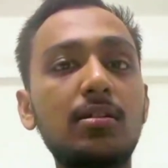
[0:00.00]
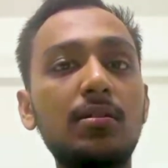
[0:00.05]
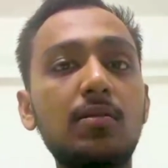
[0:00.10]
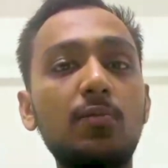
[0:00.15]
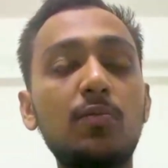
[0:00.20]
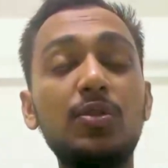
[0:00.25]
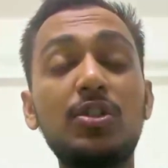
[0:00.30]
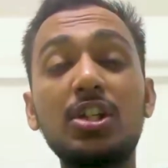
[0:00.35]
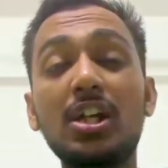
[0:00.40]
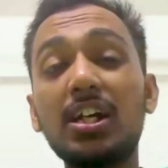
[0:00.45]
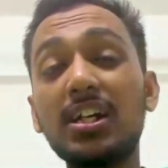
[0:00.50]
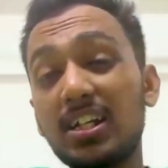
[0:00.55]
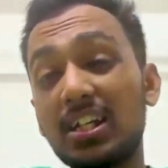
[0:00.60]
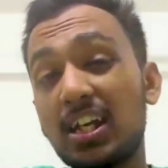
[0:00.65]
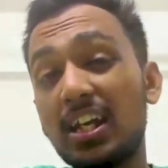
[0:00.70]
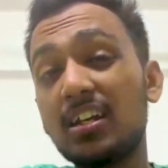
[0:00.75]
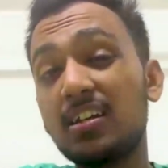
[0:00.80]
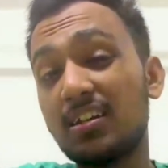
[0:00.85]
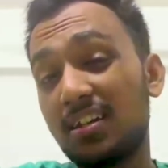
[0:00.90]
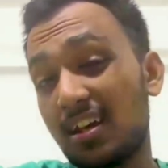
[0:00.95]
which I
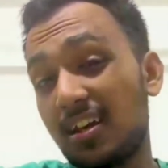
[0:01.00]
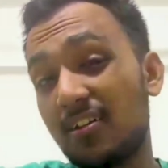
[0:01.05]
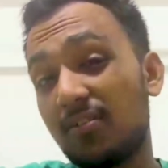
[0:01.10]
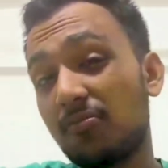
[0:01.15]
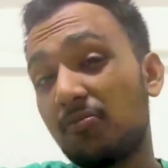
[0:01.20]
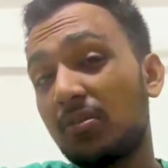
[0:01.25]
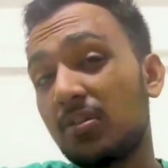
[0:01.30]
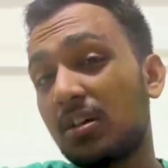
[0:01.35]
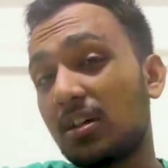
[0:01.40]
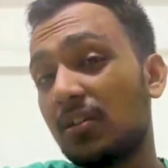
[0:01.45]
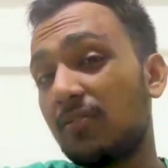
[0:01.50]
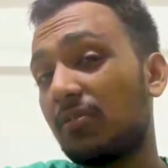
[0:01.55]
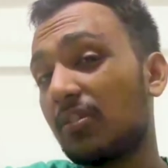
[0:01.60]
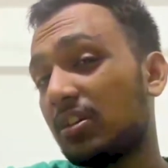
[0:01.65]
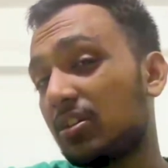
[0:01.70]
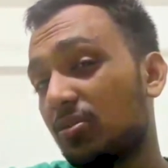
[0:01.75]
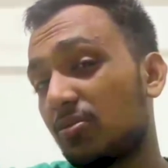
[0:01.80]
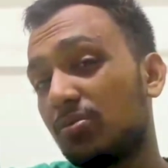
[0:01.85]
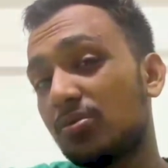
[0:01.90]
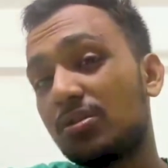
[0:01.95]
can have if I
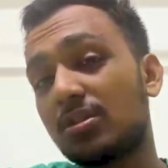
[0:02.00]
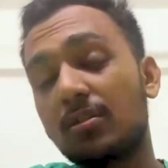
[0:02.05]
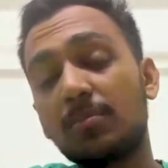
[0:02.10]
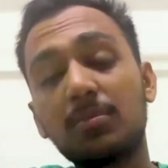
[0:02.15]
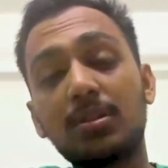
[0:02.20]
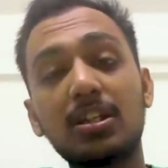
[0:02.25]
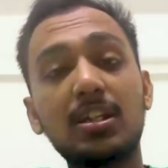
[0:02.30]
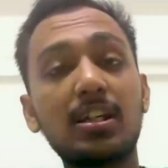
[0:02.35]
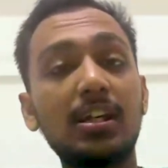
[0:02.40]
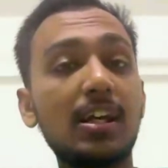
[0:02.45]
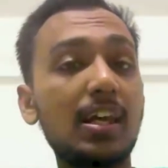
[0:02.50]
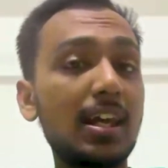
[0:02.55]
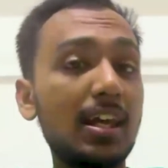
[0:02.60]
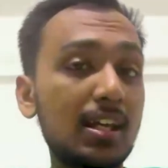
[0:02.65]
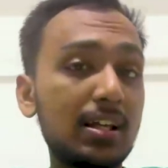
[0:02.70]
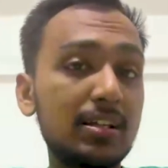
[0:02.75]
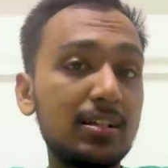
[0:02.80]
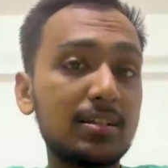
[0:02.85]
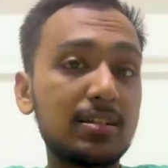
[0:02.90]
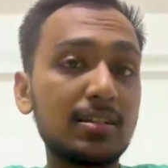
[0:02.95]
do something
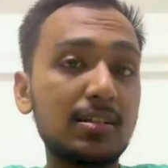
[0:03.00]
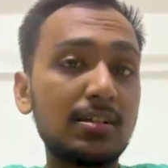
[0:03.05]
else